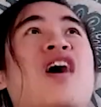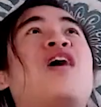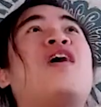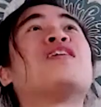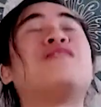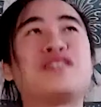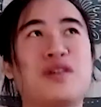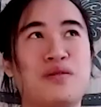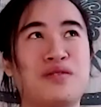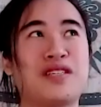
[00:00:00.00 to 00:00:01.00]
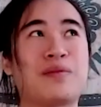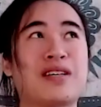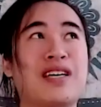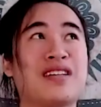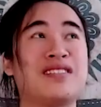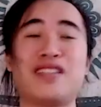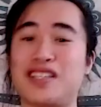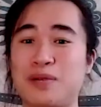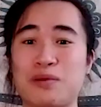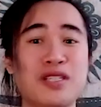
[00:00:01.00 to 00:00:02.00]
All of us go through something like this at
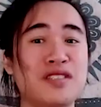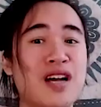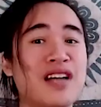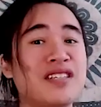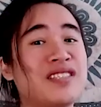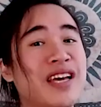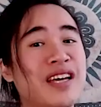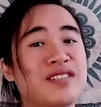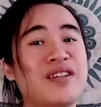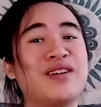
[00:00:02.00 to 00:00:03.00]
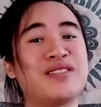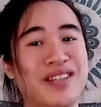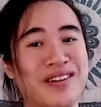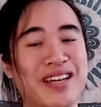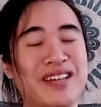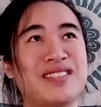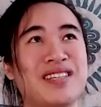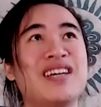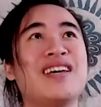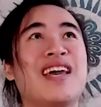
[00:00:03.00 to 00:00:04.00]
this point, which is not to say it's not serious.
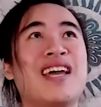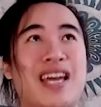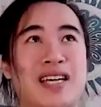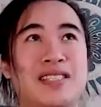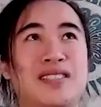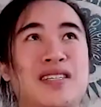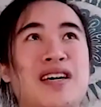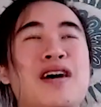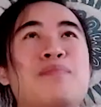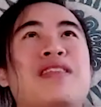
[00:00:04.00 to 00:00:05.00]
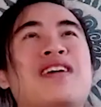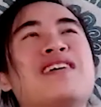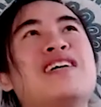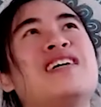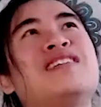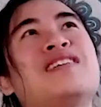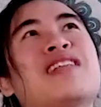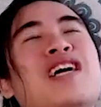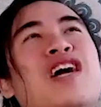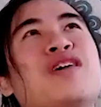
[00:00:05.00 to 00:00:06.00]
It is, but there it isn't
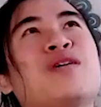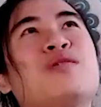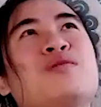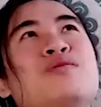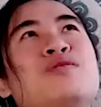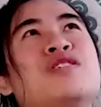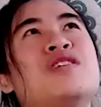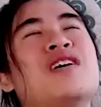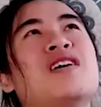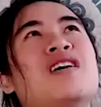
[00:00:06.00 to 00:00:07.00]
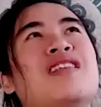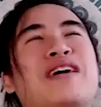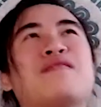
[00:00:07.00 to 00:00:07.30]
like a huge like